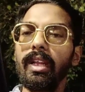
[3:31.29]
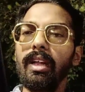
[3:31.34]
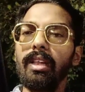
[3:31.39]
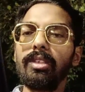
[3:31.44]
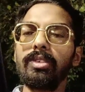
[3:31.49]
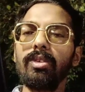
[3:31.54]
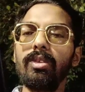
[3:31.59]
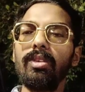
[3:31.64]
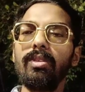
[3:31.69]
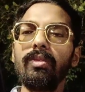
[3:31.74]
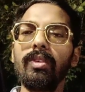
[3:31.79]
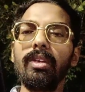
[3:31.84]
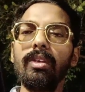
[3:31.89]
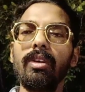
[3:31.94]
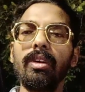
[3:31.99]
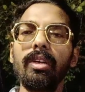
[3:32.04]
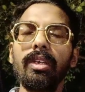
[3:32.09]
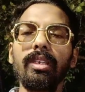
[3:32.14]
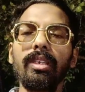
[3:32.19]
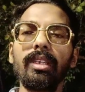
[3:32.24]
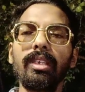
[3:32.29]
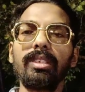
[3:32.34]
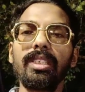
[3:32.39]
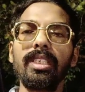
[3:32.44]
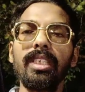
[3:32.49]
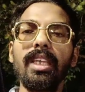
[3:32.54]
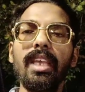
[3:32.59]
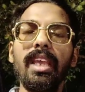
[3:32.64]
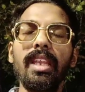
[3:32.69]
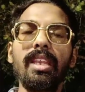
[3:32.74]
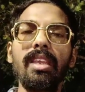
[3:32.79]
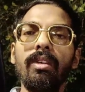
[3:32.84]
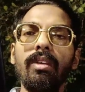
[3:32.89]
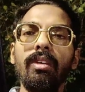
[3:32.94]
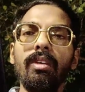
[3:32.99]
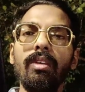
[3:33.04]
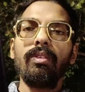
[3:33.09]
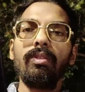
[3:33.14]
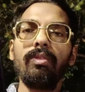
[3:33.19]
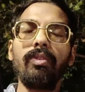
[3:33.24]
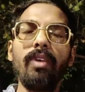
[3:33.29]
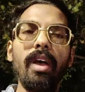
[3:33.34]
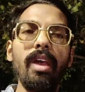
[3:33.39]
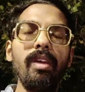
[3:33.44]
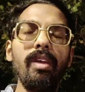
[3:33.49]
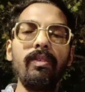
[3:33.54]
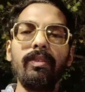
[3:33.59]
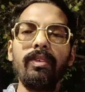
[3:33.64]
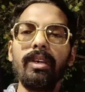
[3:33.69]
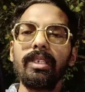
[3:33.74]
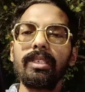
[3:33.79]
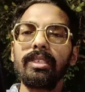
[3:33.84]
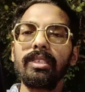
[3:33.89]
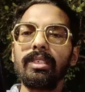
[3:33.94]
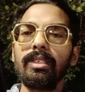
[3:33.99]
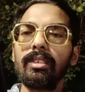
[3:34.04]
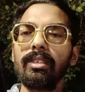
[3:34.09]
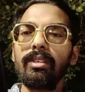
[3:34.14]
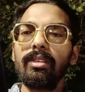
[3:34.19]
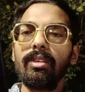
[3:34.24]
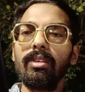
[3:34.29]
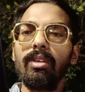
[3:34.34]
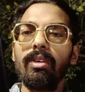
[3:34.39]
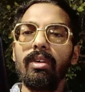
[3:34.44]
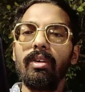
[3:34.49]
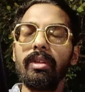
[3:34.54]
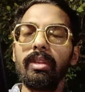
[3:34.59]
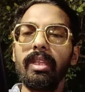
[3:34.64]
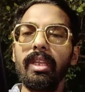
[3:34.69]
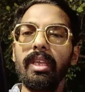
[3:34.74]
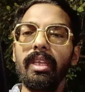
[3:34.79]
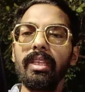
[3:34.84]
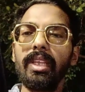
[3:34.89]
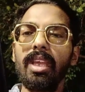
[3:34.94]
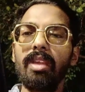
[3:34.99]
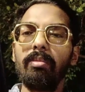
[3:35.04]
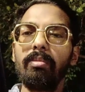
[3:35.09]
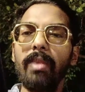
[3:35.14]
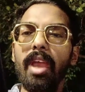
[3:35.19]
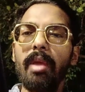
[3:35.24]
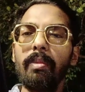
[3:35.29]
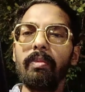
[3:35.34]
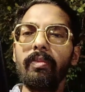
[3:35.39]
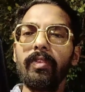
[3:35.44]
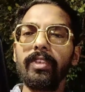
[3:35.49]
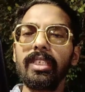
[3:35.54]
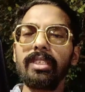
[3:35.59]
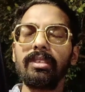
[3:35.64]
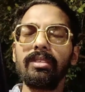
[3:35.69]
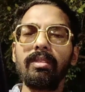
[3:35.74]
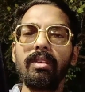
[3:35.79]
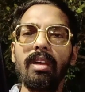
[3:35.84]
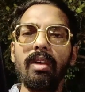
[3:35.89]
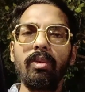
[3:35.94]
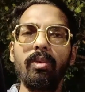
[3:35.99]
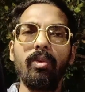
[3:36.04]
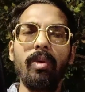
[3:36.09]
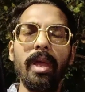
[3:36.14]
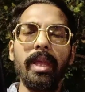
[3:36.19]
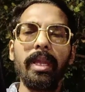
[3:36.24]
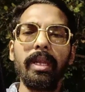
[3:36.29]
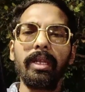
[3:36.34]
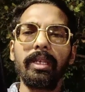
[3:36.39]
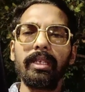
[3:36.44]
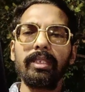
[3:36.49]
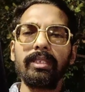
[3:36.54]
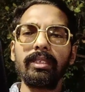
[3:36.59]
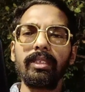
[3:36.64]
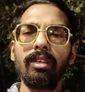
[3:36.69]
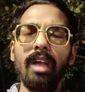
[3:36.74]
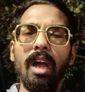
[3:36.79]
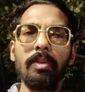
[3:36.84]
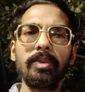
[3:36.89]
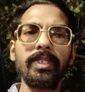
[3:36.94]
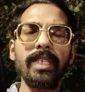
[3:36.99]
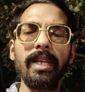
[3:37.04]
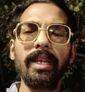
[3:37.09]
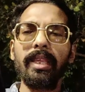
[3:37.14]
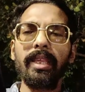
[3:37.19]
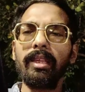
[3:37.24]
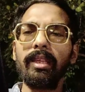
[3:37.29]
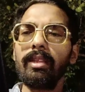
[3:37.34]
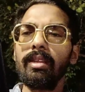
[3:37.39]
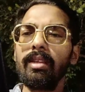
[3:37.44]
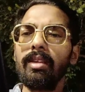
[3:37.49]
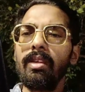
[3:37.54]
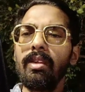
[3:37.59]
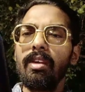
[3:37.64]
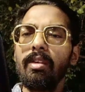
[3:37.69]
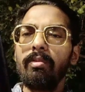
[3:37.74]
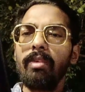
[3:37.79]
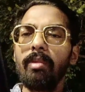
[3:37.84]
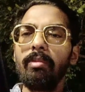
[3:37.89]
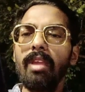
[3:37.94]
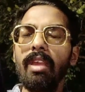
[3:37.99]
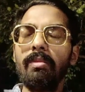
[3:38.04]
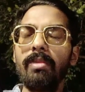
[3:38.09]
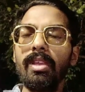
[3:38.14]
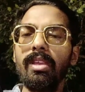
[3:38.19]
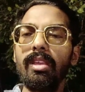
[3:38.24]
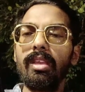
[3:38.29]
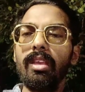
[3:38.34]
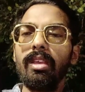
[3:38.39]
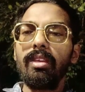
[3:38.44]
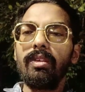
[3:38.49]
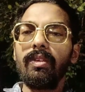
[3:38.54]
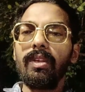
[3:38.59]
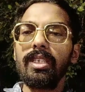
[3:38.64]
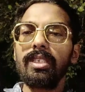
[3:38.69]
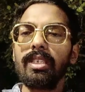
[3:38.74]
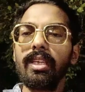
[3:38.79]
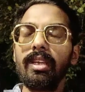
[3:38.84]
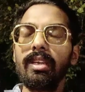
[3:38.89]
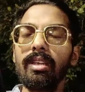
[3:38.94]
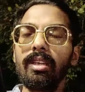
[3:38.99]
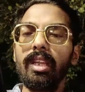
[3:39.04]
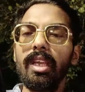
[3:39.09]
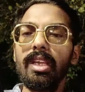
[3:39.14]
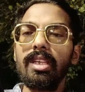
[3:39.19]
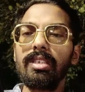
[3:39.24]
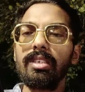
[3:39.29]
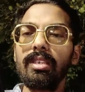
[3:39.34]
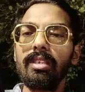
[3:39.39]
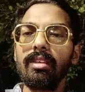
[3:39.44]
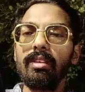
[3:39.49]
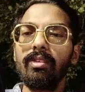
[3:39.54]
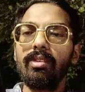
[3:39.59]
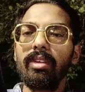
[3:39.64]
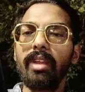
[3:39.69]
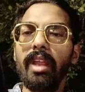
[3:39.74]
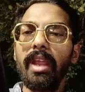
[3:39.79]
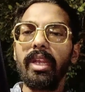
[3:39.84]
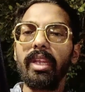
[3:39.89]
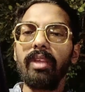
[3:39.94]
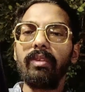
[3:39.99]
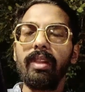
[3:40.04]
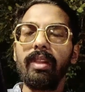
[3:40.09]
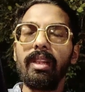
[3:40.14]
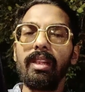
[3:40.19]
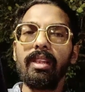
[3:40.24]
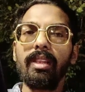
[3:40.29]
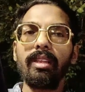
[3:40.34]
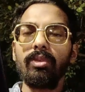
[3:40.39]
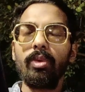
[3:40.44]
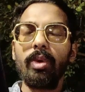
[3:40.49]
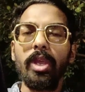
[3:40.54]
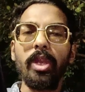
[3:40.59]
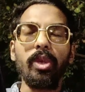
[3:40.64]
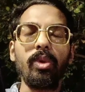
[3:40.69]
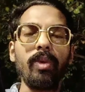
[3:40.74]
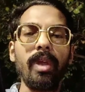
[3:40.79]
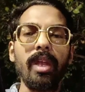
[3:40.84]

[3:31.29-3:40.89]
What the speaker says: Also, you will not see any fireworks on the in-game map, which is quite upsetting, but maybe in recent days Niantic will going to